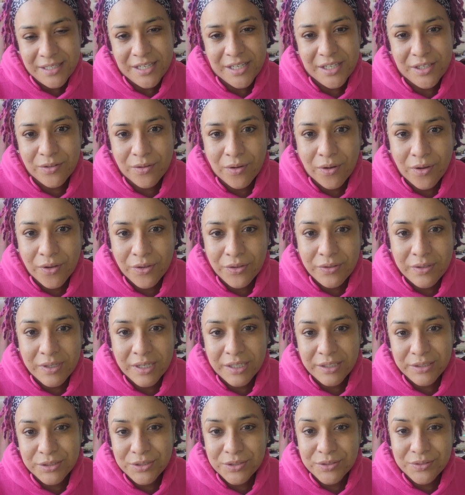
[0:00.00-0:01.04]
And all you
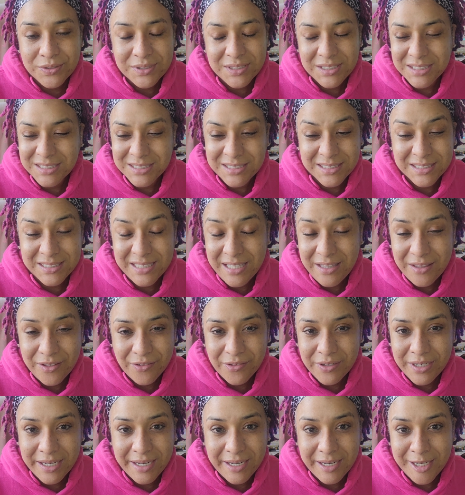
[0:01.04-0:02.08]
got to do is just say
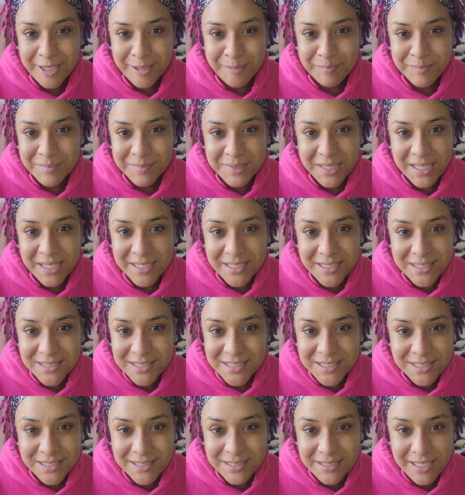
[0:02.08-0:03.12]
their name. Like,
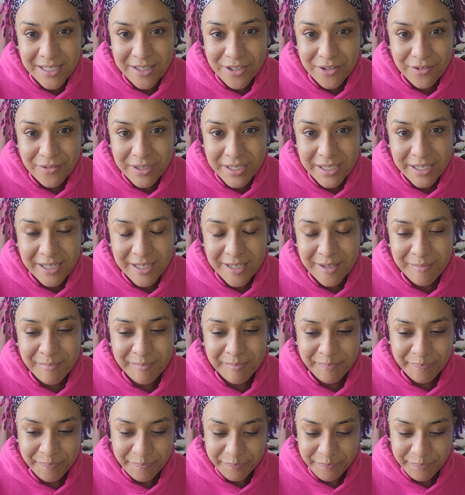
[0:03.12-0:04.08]
just say their name.